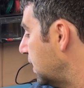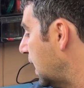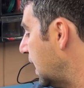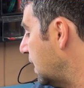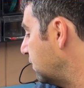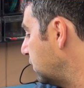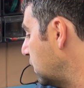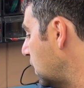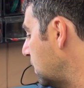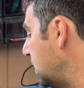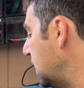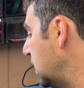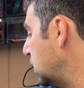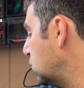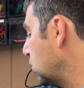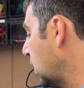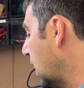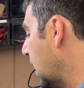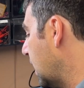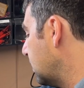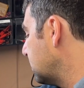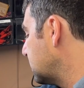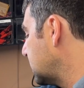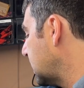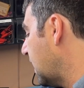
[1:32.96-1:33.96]
NVMe
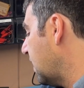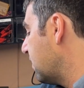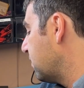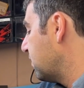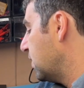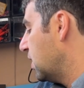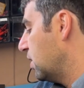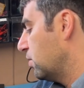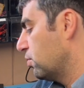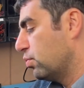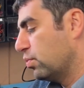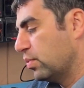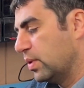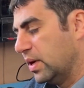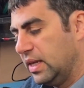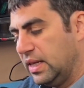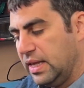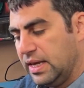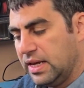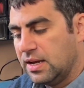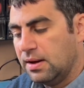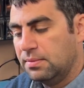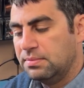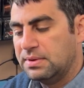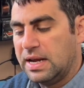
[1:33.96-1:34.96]
drives have
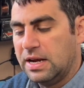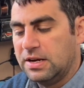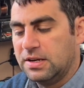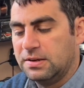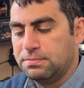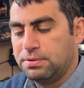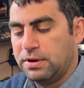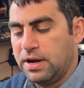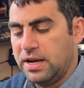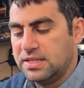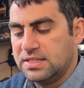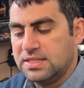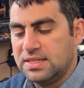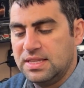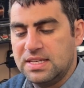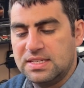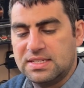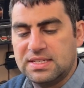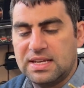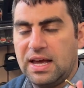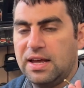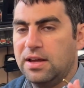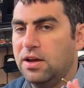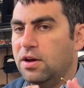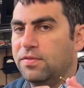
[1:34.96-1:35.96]
really come down in price.
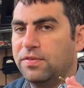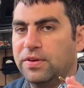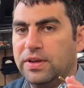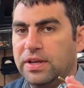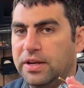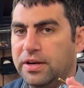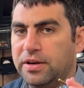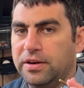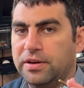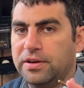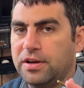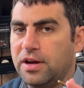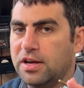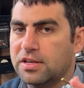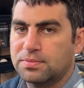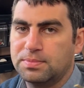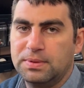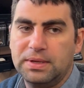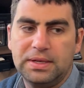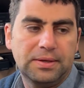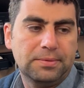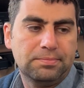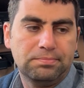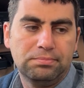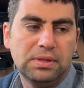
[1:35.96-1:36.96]
This guy over here
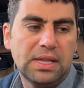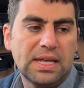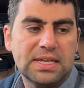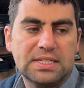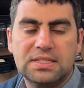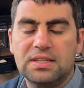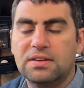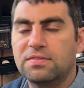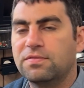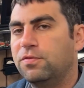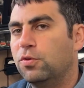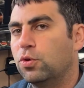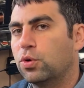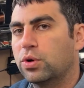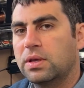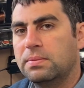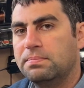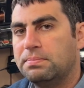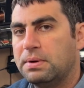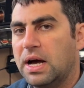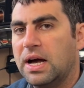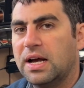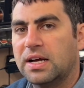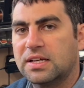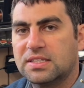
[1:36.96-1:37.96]
cost me less than 40
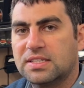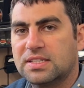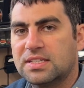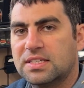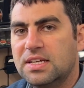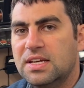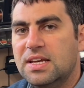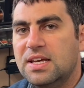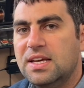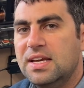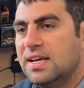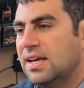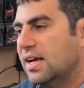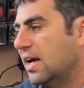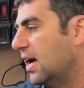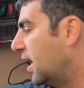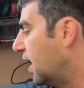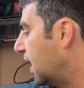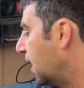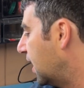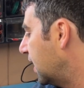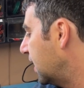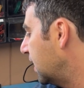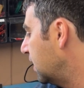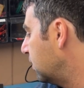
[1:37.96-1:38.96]
bucks.
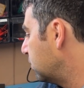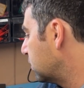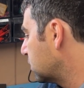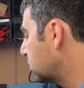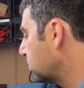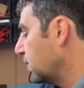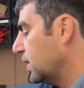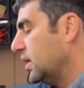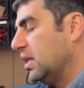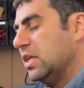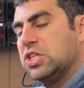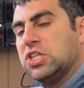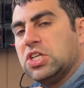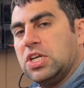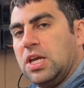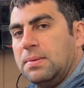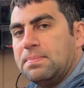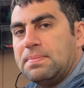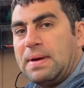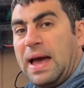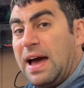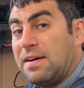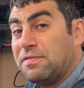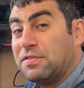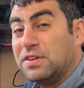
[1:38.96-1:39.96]
Uh, it was really
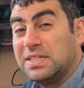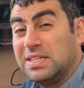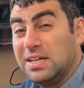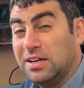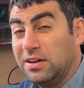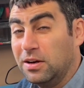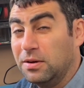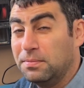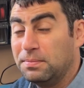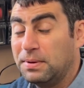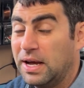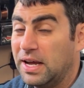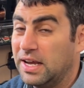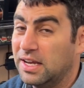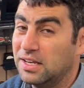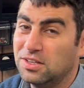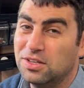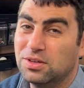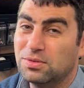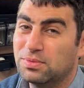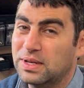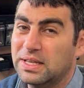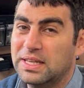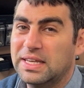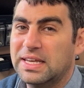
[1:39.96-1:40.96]
cheap, half a
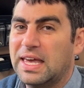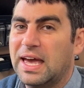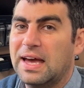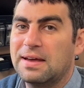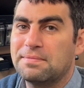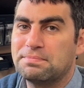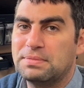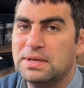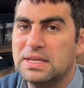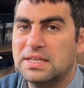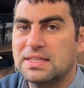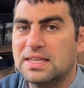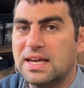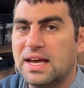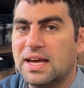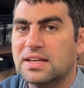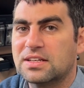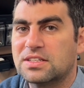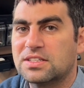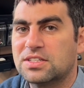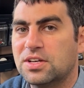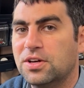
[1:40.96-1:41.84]
terabyte. You really can't beat that.